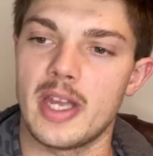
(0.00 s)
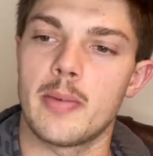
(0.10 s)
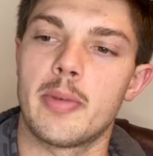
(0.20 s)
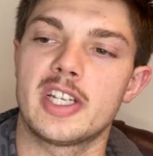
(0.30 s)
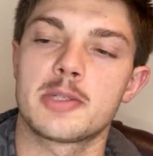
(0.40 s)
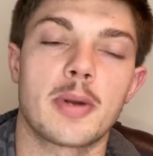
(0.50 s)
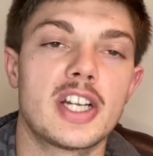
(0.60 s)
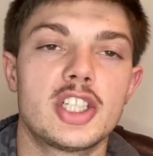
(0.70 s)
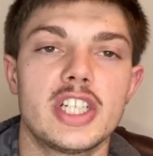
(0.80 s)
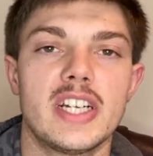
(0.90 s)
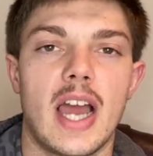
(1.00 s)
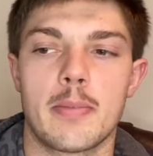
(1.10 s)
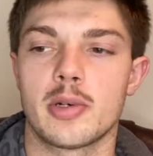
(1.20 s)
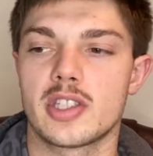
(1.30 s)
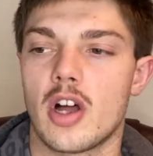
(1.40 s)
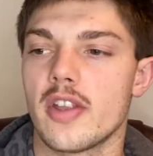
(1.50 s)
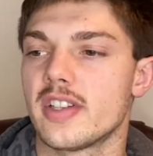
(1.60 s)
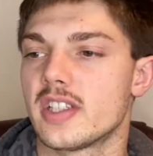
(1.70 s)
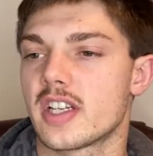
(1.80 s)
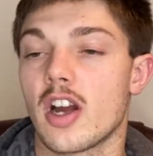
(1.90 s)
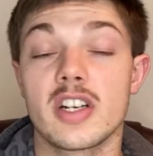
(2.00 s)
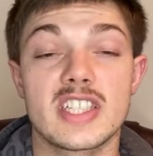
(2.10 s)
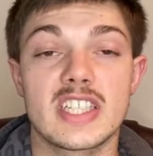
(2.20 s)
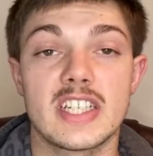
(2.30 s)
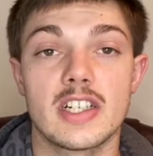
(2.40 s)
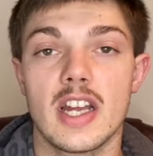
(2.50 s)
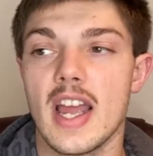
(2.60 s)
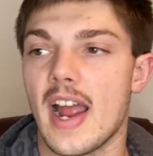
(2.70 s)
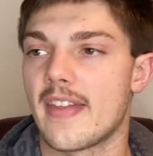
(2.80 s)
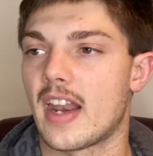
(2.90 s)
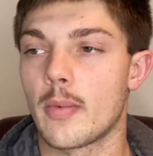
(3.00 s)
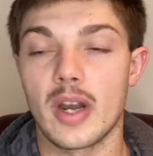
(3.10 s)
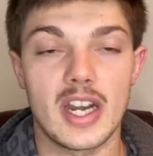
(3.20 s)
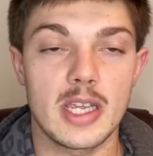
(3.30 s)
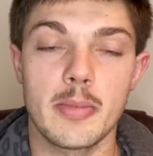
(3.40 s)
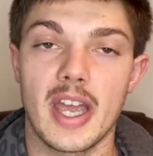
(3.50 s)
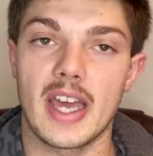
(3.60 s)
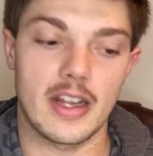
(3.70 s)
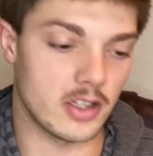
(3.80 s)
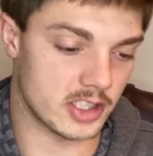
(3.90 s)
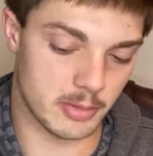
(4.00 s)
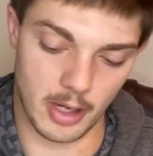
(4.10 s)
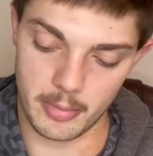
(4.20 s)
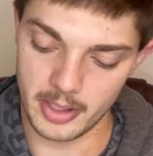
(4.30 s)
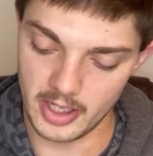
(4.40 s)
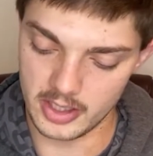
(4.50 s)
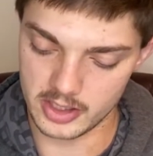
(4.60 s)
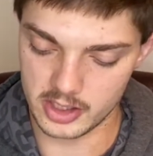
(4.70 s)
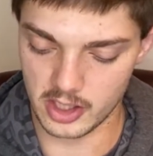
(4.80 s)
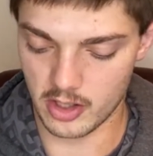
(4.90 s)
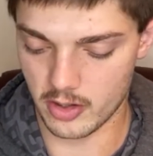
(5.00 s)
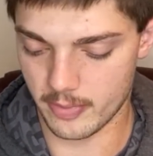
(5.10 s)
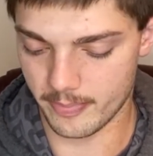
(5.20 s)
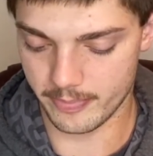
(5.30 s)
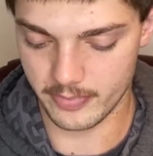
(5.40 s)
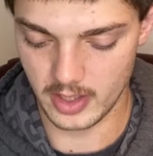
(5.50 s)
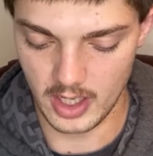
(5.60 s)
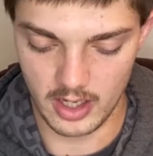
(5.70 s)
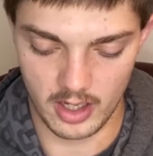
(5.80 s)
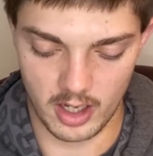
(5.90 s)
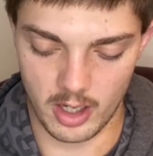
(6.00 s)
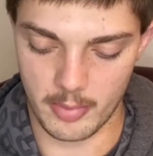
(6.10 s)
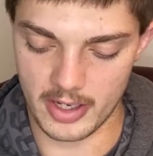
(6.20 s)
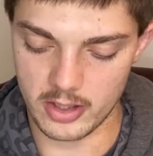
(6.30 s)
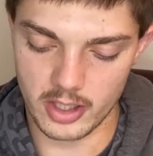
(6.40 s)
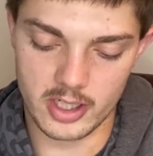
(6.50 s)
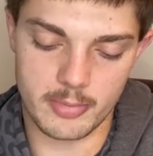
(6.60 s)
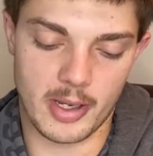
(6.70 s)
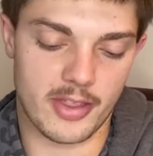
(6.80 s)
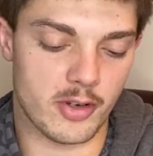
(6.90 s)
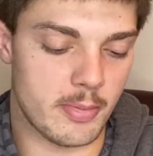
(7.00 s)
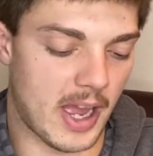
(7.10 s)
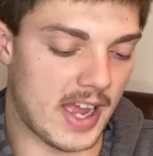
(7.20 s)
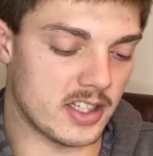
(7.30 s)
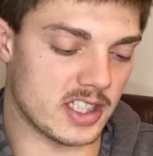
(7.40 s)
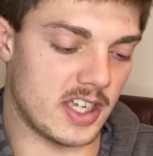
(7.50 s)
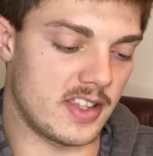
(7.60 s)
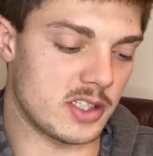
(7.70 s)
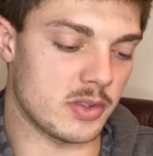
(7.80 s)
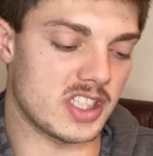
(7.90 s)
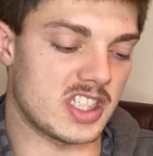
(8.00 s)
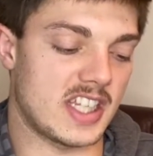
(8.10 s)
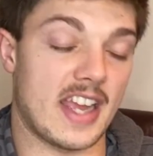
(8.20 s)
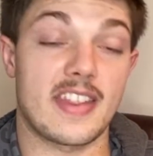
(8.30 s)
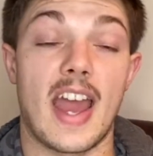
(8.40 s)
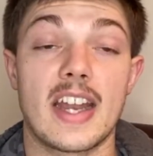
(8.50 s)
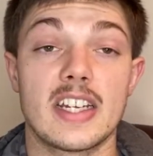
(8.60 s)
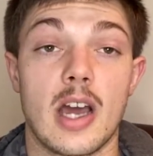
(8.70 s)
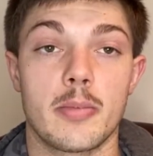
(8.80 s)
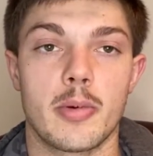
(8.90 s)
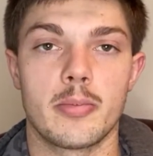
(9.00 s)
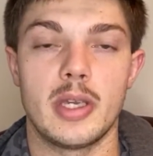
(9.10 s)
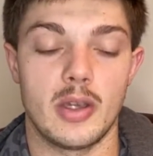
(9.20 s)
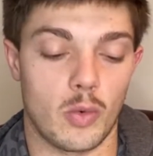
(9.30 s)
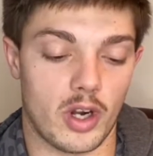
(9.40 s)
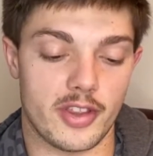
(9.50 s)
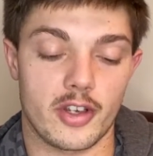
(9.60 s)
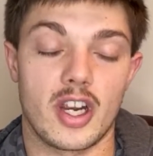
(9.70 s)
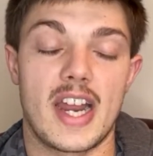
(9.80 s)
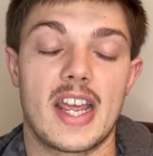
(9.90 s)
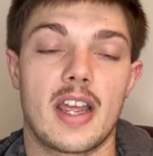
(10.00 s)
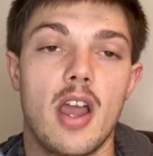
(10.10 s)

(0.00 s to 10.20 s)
a big spreadsheet, I put all the cards in here, and then I went on eBay and I looked them up. So I looked up my 3 piles, and this was the stack that ended up being worth grading.